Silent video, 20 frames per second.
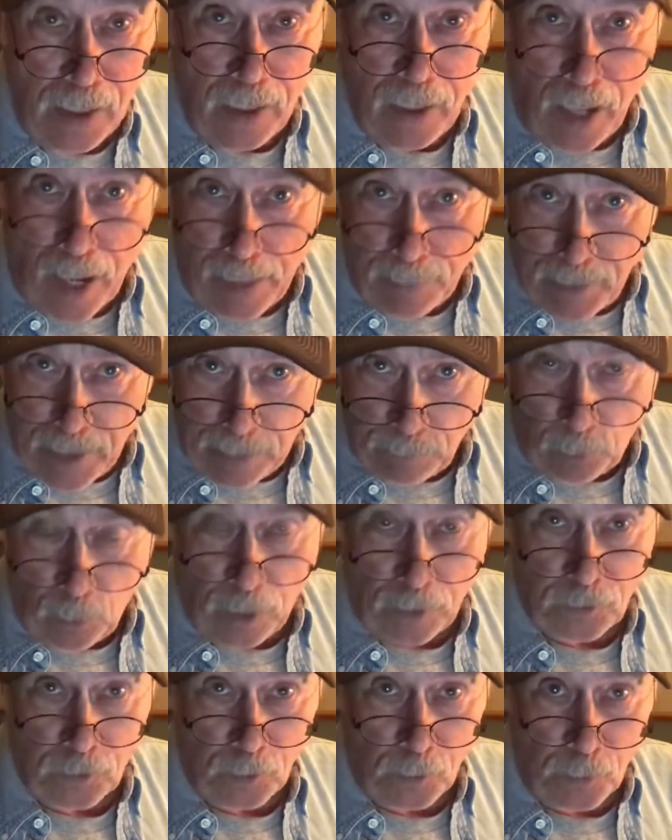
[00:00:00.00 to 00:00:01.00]
I'm Dave
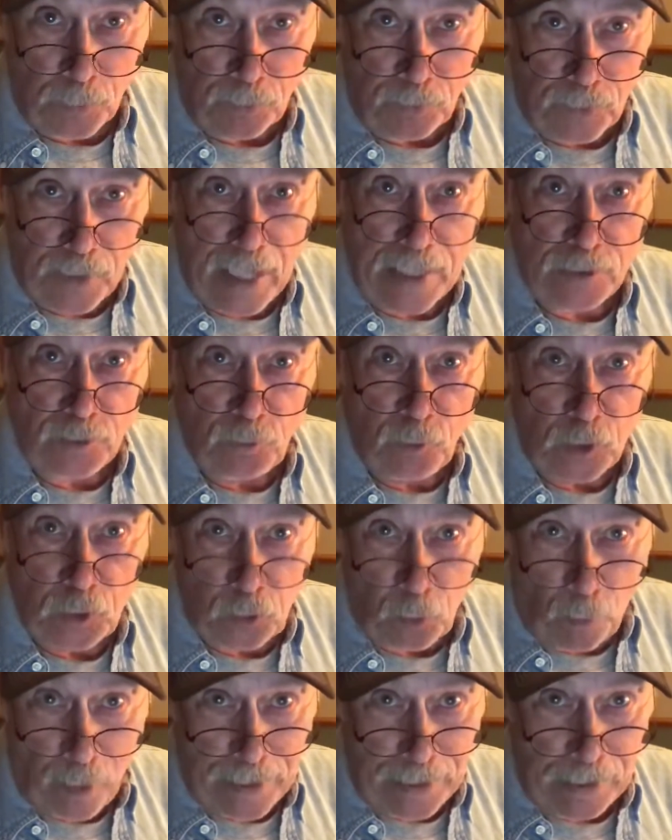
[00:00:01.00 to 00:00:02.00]
Russell. Thanks for
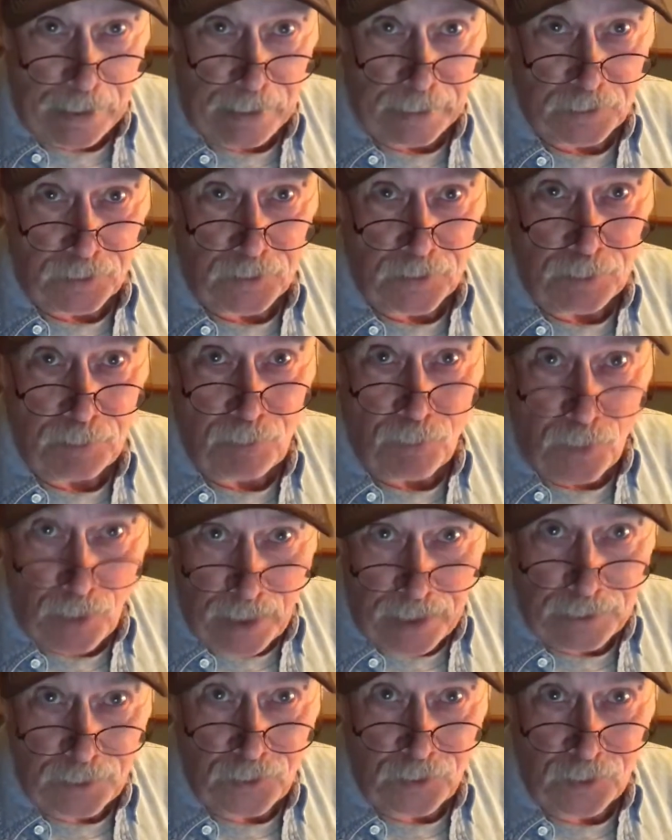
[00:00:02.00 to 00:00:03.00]
joining us.
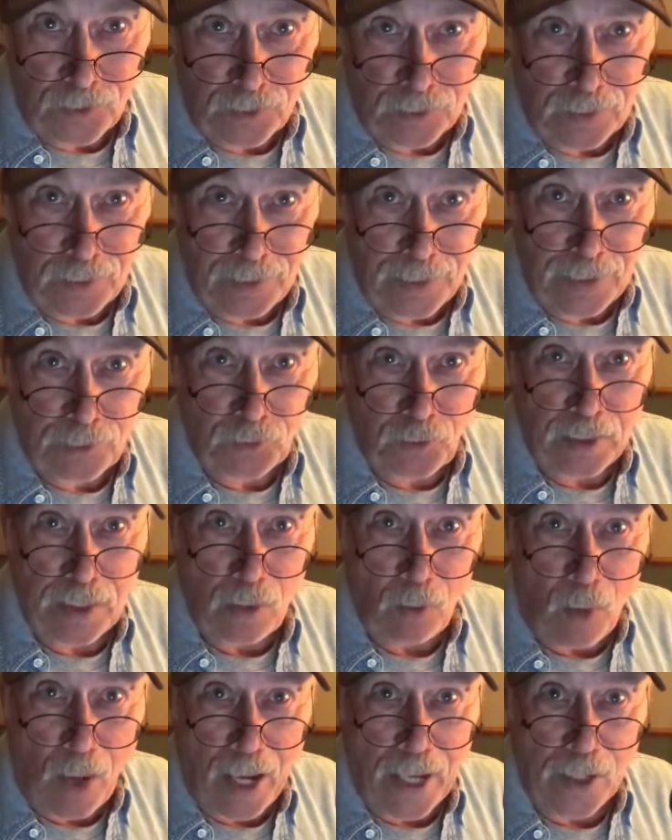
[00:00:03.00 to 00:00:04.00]
This is the
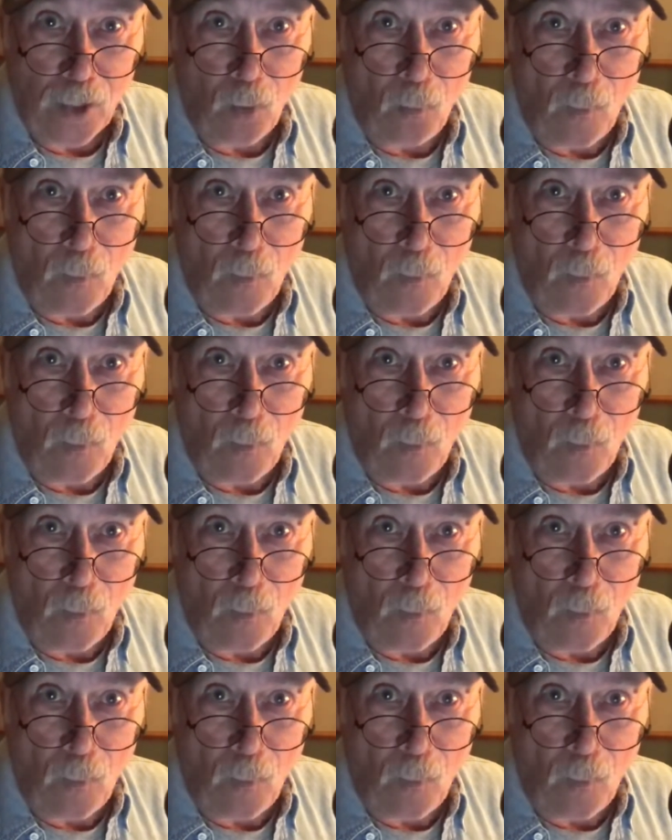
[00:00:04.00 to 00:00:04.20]
Ohio